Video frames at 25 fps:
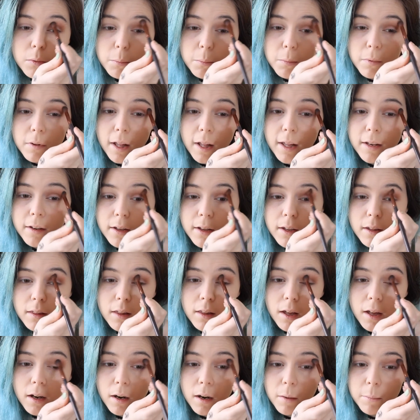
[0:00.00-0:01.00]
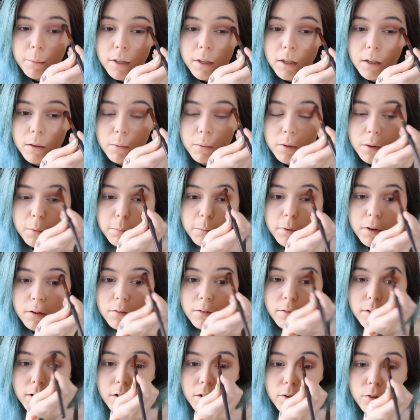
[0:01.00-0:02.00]
Blending that up here with a bit
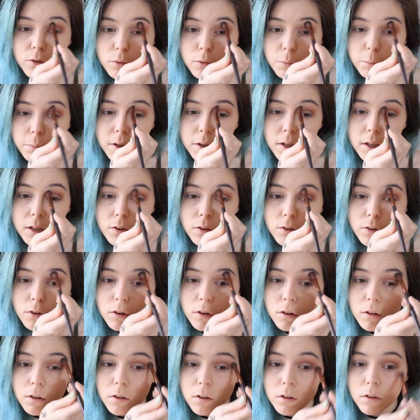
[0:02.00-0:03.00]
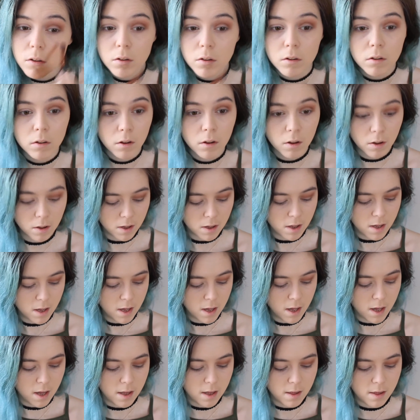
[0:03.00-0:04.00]
of Natural Peaches.
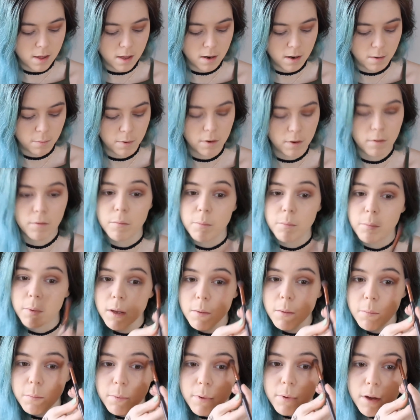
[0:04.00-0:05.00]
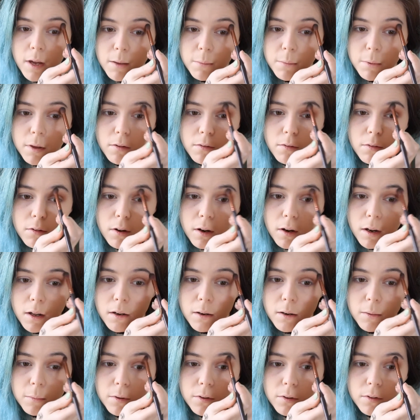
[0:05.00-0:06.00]
And then a bit of Big Baby
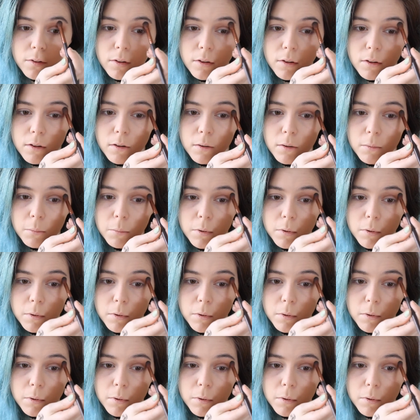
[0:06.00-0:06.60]
right up the top.